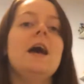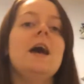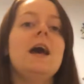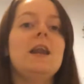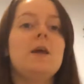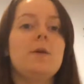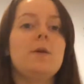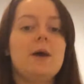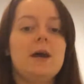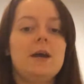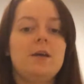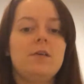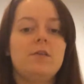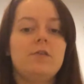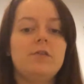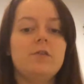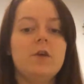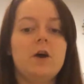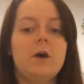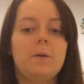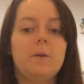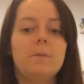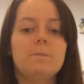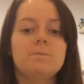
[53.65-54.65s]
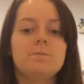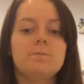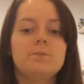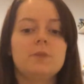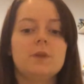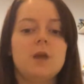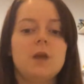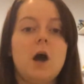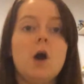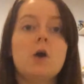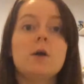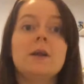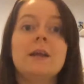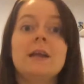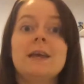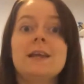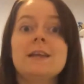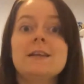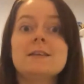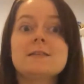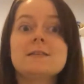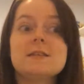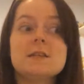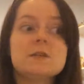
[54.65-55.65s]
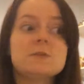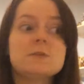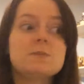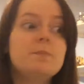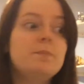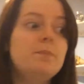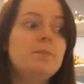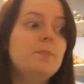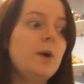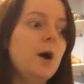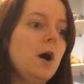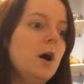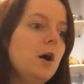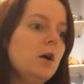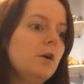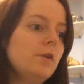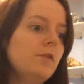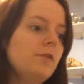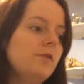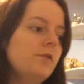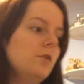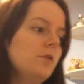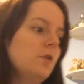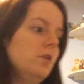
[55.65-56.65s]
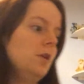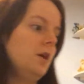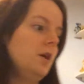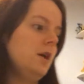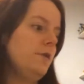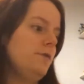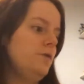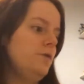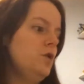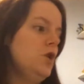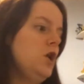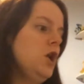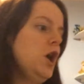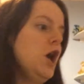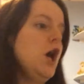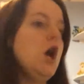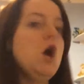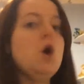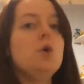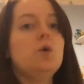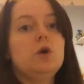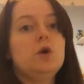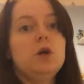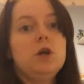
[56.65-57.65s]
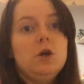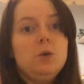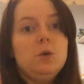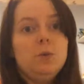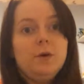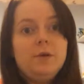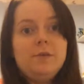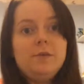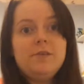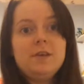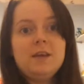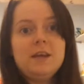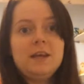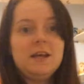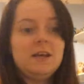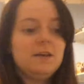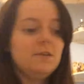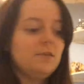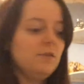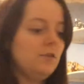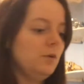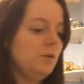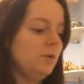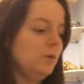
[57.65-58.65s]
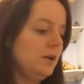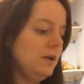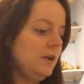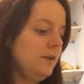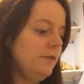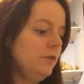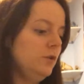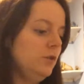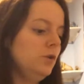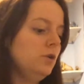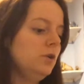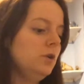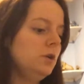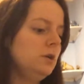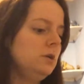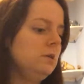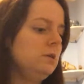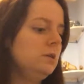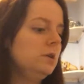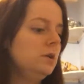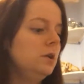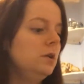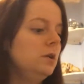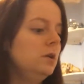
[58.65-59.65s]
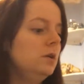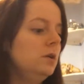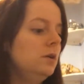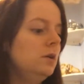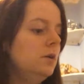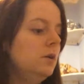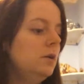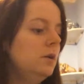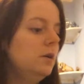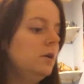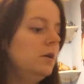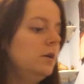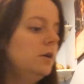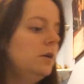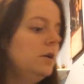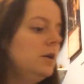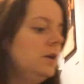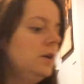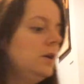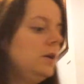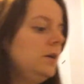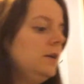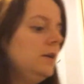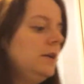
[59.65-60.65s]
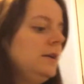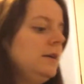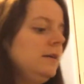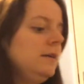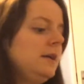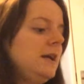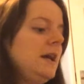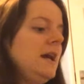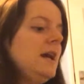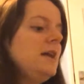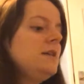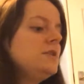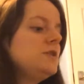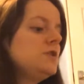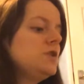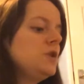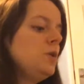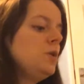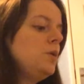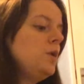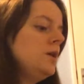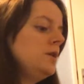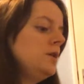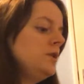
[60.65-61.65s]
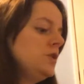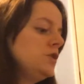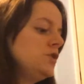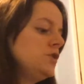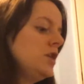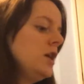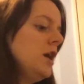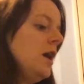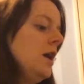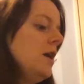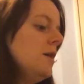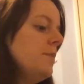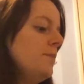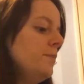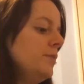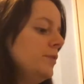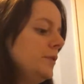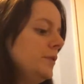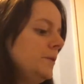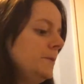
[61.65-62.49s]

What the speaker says: Anyway, so I'm going to get into this box. I have no clue what's in it, so we're going to have a look. Okay, so on the top,